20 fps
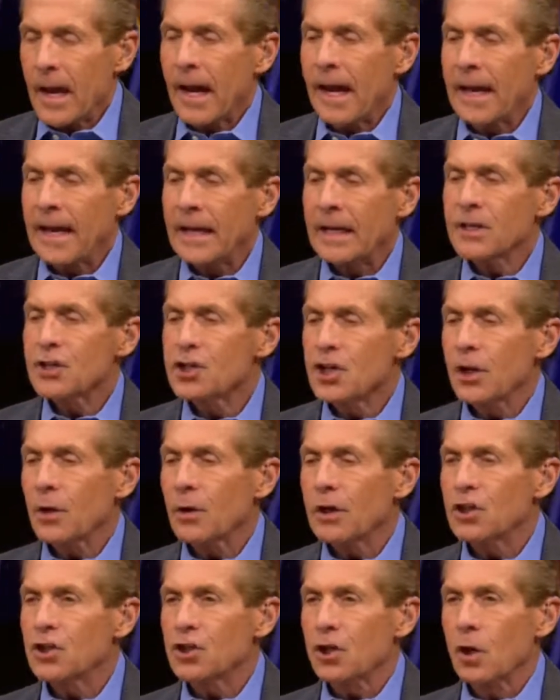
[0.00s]
And
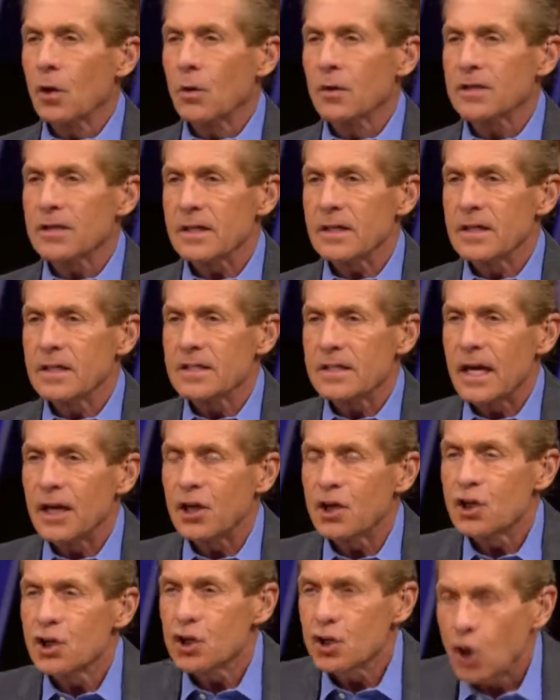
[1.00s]
Jerry Jones is
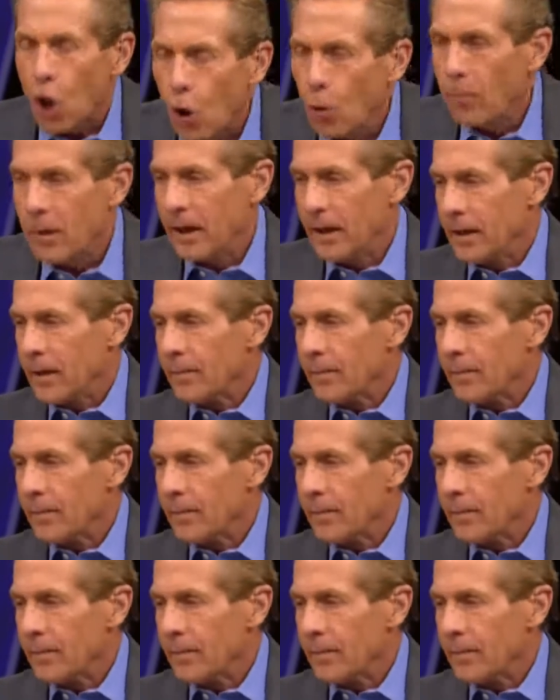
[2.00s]
a showman.